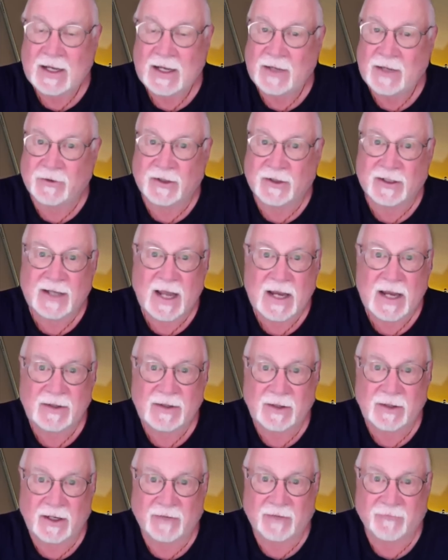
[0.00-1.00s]
And there's a case
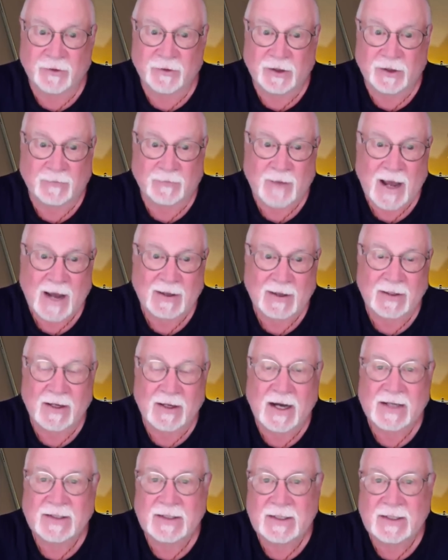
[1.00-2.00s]
study for this. Back in
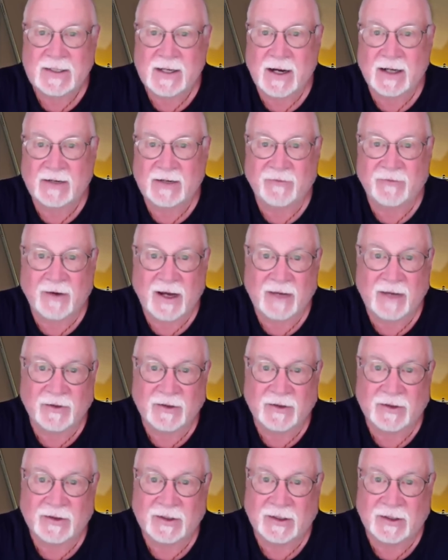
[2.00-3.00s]
1995
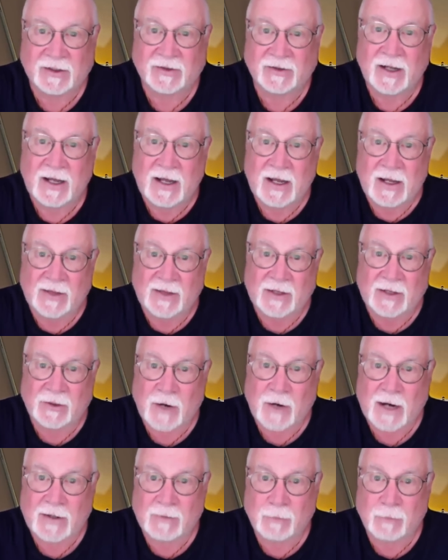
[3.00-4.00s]
and 6, they
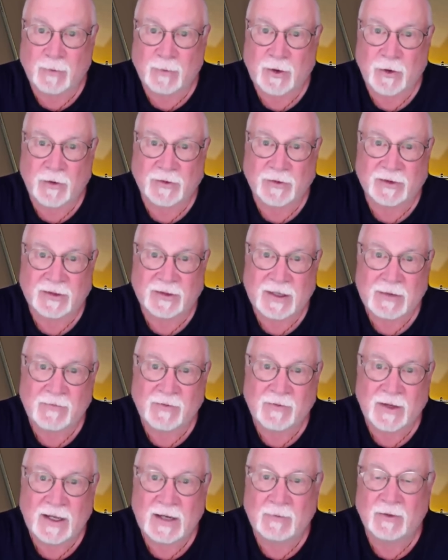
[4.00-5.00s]
tried to propose the same
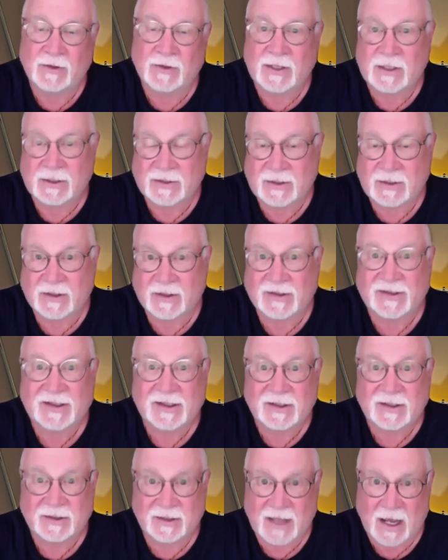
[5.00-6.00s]
thing, but they said a
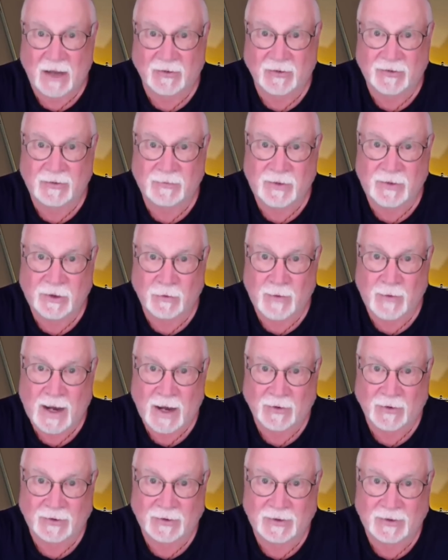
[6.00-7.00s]
6,000 meter
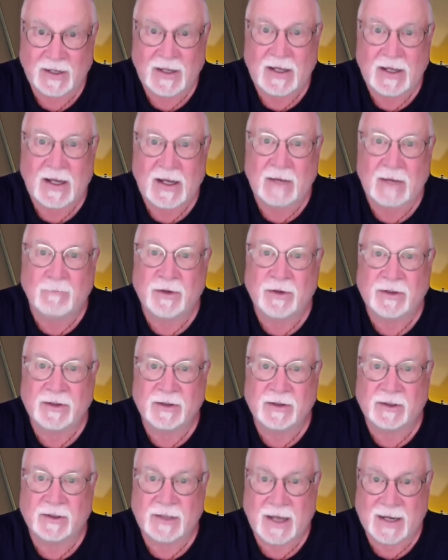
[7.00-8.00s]
mountain, and
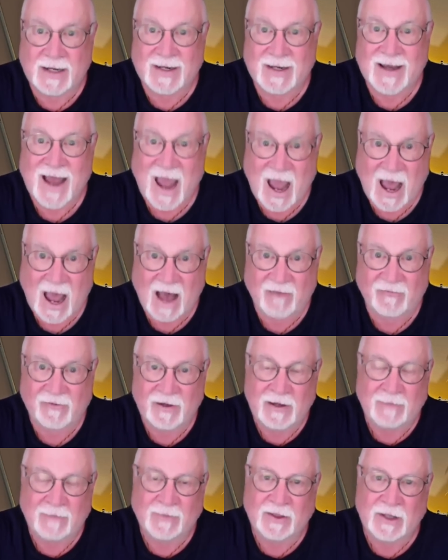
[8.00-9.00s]
business cut in half.
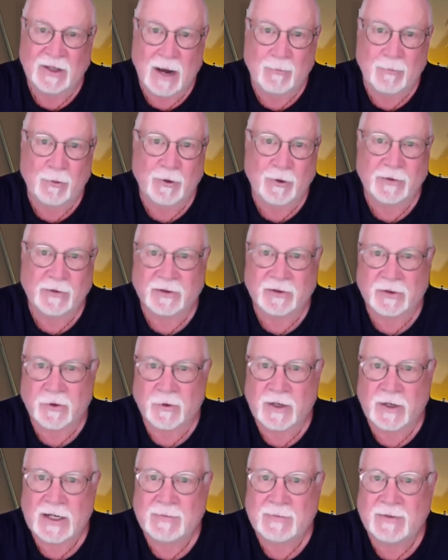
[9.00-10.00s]
The operators
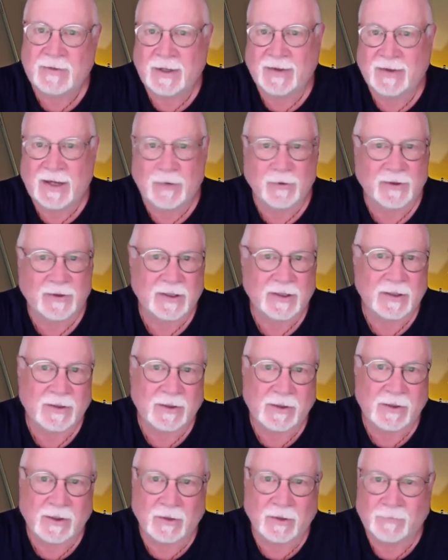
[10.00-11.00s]
screamed, they
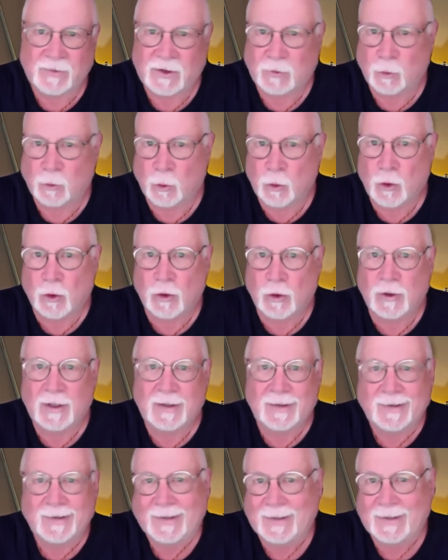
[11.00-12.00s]
rescinded the rule,
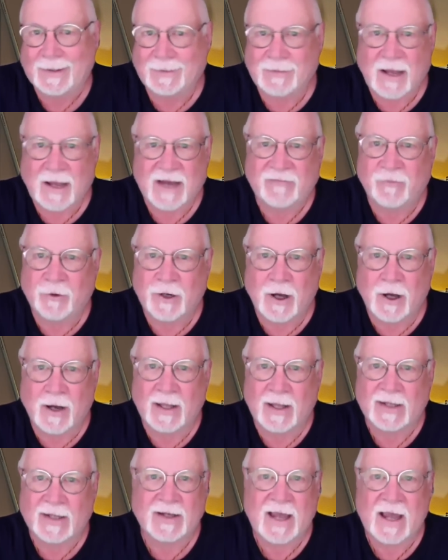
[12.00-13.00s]
and life went on
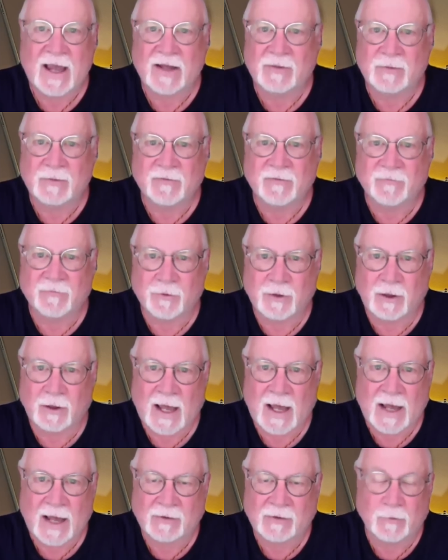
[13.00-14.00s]
like it has been for the
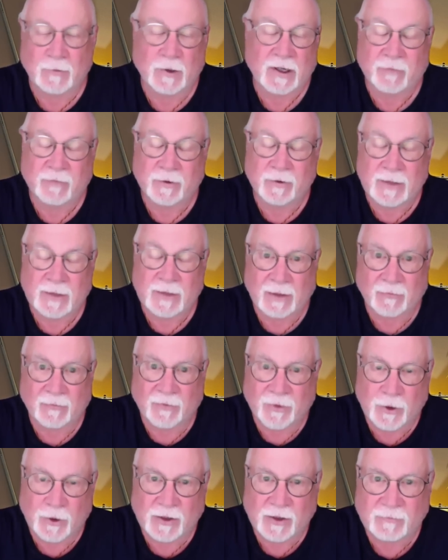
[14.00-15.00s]
last, whatever, now
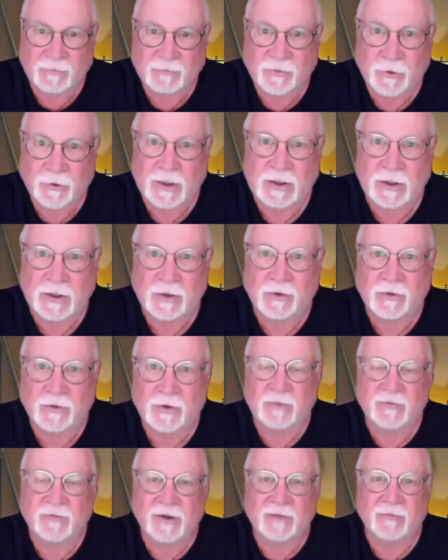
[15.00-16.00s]
30 years,
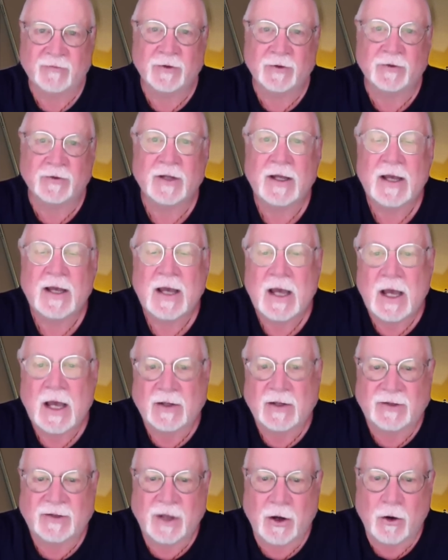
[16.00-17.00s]
35 years.
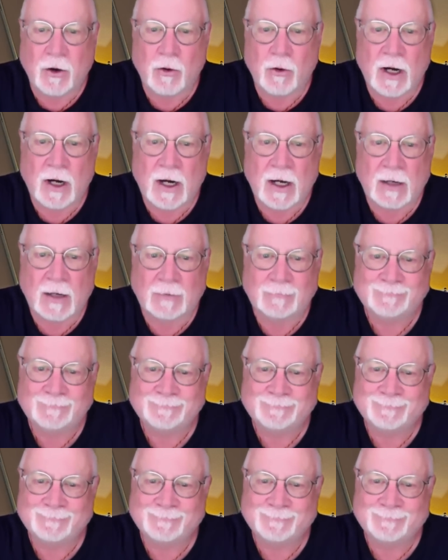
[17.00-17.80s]
So,